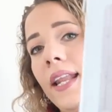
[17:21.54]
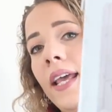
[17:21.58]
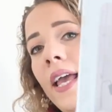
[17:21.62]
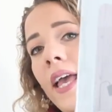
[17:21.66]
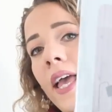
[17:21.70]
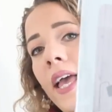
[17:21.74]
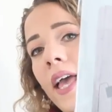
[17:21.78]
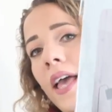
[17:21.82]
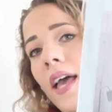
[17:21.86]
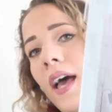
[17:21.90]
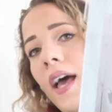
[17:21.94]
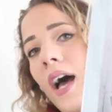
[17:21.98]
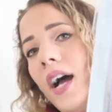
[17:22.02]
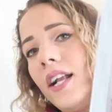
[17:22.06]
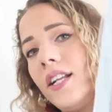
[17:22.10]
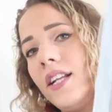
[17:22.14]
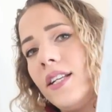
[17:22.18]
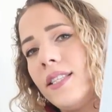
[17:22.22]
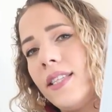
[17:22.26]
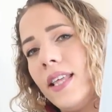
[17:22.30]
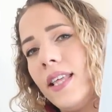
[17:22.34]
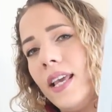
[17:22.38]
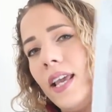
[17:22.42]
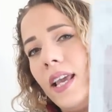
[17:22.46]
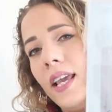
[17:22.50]
And I
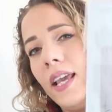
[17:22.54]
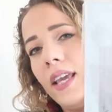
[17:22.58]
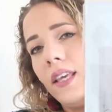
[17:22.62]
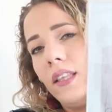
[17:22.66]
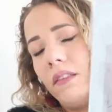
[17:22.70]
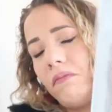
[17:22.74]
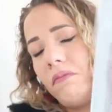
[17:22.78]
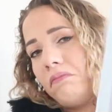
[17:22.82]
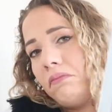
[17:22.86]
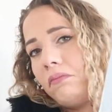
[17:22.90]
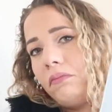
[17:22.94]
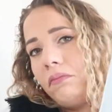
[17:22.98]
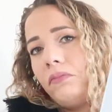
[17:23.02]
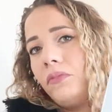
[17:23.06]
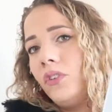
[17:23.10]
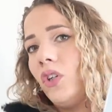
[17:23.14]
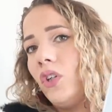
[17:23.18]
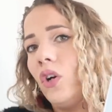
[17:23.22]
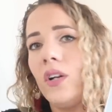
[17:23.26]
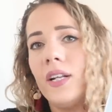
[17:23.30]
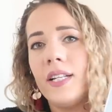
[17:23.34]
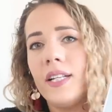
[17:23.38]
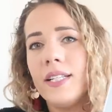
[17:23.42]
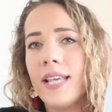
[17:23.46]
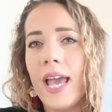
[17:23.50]
just think
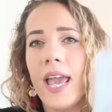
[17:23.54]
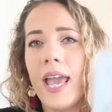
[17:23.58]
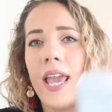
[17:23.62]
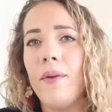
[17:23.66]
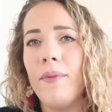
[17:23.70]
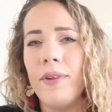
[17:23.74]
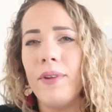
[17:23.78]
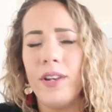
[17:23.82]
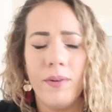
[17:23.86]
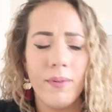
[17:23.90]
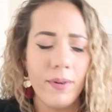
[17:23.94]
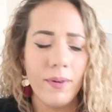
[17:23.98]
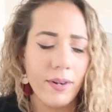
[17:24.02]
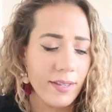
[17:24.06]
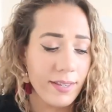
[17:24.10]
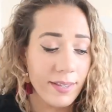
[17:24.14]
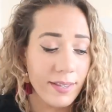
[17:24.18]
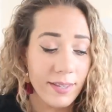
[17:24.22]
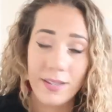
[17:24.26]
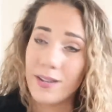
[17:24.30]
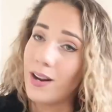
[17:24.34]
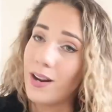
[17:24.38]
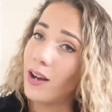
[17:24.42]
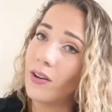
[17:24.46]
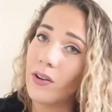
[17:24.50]
on a day when you want to
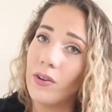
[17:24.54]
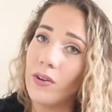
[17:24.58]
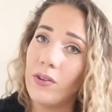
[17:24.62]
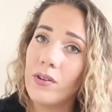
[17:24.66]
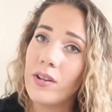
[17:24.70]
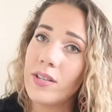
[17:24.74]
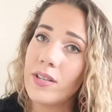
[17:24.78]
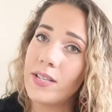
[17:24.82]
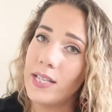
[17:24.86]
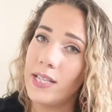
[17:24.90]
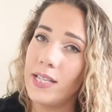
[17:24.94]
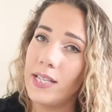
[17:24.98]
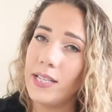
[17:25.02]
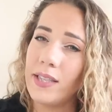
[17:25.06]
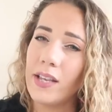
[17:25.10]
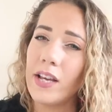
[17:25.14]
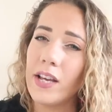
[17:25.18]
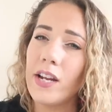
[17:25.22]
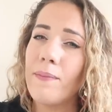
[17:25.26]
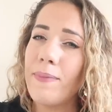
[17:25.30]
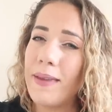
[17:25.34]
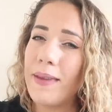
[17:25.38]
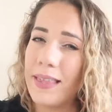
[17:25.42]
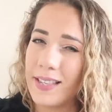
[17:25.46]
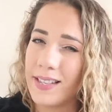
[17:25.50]
snuggle, because this is
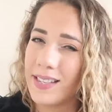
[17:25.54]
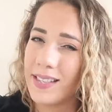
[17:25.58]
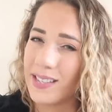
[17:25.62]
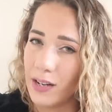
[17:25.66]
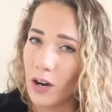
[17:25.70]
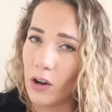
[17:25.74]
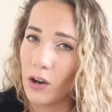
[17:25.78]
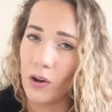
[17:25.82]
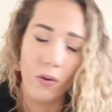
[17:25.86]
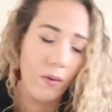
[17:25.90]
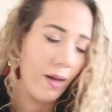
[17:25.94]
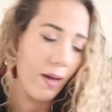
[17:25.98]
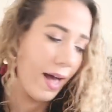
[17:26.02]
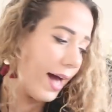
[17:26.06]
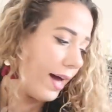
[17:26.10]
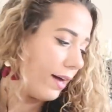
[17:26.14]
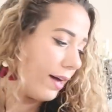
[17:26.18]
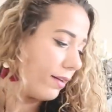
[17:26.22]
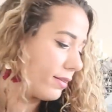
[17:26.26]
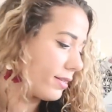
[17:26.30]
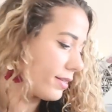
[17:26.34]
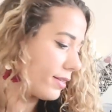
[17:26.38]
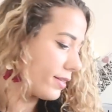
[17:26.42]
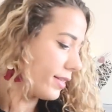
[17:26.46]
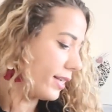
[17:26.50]
going to be the snuggle
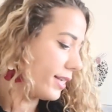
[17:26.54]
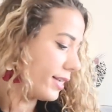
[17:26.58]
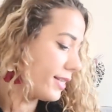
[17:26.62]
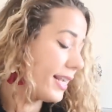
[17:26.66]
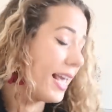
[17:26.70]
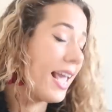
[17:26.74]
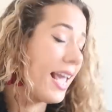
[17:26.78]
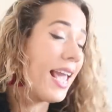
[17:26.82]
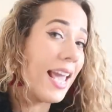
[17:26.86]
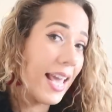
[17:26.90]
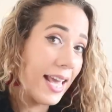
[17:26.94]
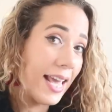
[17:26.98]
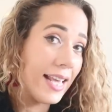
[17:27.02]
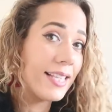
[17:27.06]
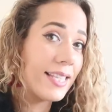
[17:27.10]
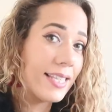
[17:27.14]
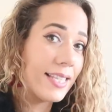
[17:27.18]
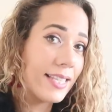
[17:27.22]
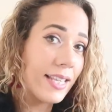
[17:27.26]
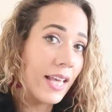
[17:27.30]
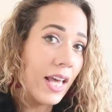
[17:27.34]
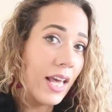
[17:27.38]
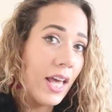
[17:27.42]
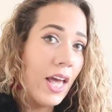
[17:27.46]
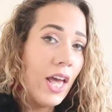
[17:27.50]
house. This is
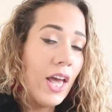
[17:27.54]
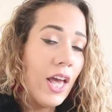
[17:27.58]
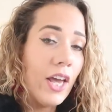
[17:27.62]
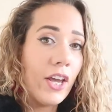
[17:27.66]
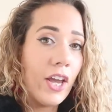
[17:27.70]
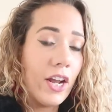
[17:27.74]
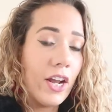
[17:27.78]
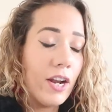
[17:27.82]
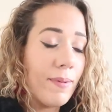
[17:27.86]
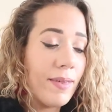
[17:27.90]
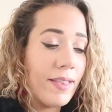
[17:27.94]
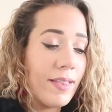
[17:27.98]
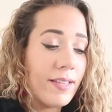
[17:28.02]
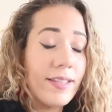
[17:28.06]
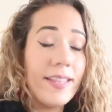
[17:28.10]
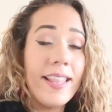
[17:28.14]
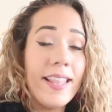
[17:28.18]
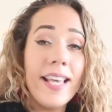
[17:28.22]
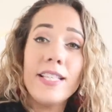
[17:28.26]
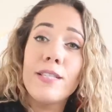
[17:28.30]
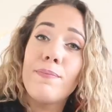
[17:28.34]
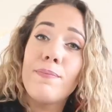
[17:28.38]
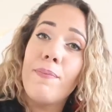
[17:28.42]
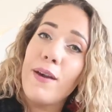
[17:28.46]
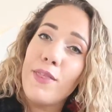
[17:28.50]
going to be
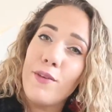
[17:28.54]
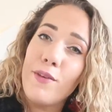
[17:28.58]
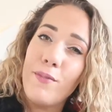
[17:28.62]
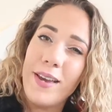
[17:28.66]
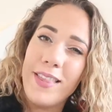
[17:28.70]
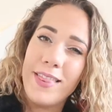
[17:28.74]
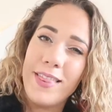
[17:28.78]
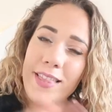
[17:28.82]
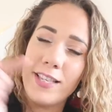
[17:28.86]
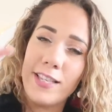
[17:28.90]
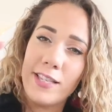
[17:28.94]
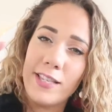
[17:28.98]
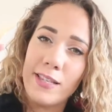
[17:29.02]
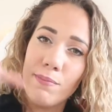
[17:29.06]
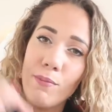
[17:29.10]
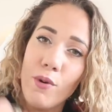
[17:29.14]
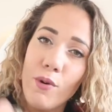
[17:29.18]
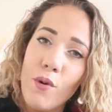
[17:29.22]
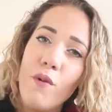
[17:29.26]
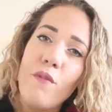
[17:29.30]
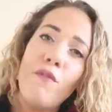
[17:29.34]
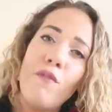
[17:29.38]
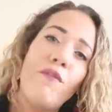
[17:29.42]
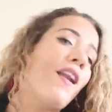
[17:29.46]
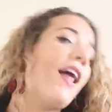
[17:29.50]
this, by the way, the
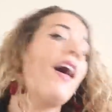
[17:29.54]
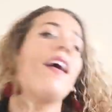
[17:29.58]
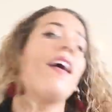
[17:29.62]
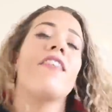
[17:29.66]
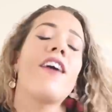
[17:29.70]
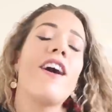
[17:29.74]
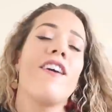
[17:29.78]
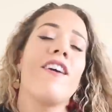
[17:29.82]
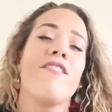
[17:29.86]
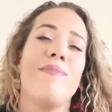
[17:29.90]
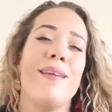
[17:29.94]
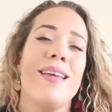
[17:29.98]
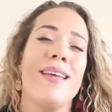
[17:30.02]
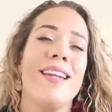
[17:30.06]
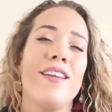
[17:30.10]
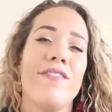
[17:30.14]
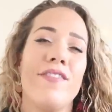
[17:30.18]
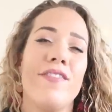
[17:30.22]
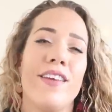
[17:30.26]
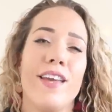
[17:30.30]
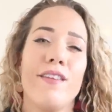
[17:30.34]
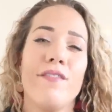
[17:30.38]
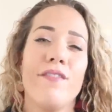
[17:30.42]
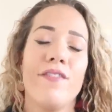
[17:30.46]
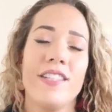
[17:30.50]
small flat that I've been
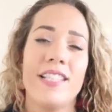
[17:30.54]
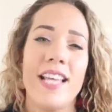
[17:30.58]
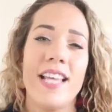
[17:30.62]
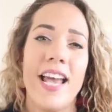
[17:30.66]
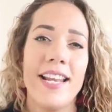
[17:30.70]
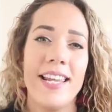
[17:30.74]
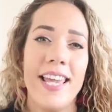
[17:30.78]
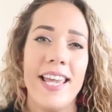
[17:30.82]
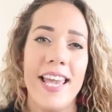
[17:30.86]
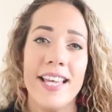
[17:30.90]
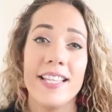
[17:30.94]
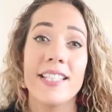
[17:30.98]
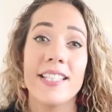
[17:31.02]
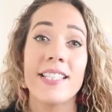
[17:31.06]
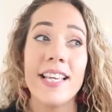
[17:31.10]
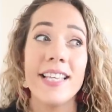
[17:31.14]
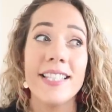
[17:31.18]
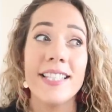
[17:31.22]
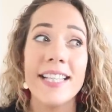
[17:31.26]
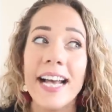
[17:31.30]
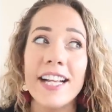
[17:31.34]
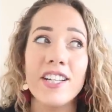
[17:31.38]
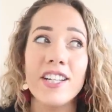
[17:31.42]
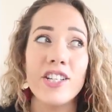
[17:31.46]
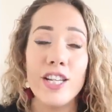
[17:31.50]
living in for 10 years
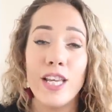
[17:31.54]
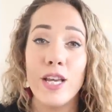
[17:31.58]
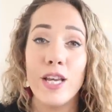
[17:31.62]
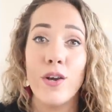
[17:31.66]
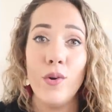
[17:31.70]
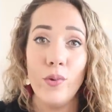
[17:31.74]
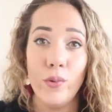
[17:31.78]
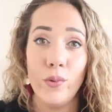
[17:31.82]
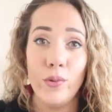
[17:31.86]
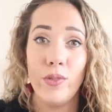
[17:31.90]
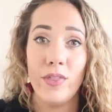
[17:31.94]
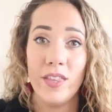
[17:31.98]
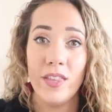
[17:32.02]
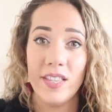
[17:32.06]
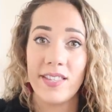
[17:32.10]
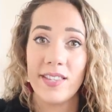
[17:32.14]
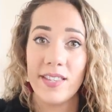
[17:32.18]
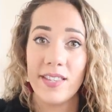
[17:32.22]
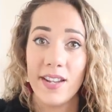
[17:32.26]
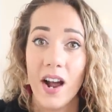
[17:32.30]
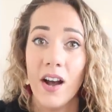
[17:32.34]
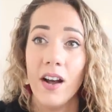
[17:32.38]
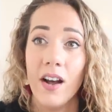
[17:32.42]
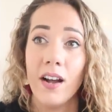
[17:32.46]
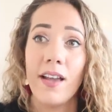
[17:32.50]
is actually called The
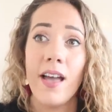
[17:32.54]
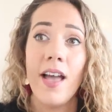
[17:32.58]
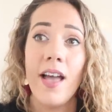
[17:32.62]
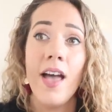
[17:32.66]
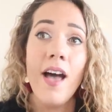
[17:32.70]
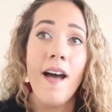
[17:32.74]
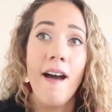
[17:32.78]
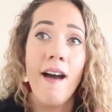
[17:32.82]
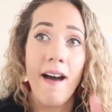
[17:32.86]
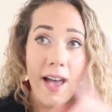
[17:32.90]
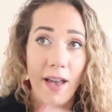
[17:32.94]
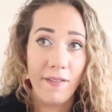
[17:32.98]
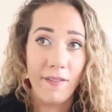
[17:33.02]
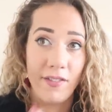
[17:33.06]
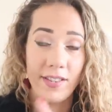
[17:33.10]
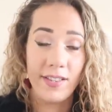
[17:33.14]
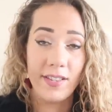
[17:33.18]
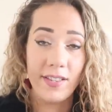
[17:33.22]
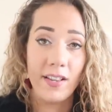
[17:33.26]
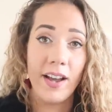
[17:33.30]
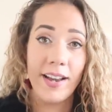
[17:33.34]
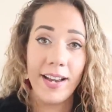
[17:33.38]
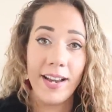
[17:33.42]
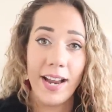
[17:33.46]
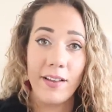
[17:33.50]
Snug. I have a
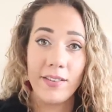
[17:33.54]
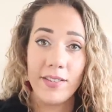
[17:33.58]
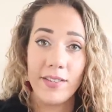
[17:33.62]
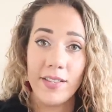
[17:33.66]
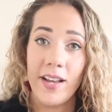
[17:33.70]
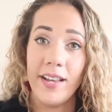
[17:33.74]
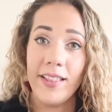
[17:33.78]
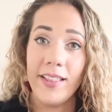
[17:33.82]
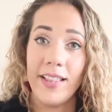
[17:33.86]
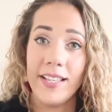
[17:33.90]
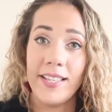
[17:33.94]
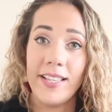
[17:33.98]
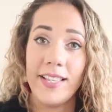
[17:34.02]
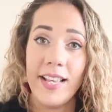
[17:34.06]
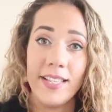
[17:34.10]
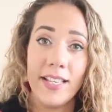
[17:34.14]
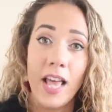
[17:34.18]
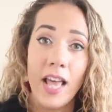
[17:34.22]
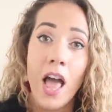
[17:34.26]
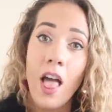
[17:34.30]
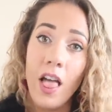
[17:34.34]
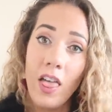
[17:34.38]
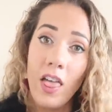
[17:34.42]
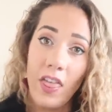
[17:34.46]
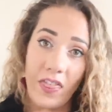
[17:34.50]
sign outside that
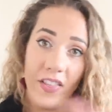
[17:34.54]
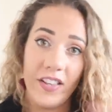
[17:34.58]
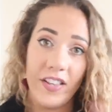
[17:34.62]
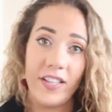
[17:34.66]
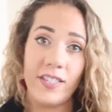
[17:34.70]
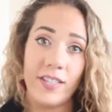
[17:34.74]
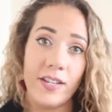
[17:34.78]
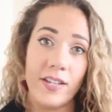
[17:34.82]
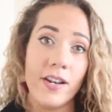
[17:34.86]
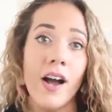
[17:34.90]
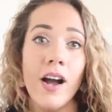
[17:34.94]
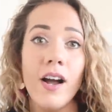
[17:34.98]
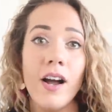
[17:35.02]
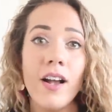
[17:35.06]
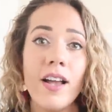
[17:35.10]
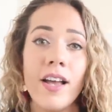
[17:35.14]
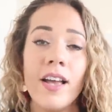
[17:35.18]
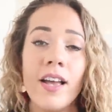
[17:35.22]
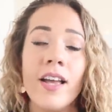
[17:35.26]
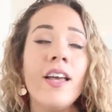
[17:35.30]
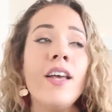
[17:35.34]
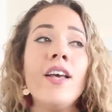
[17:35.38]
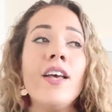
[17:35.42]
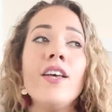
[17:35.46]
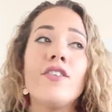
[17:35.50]
says The Snug.
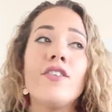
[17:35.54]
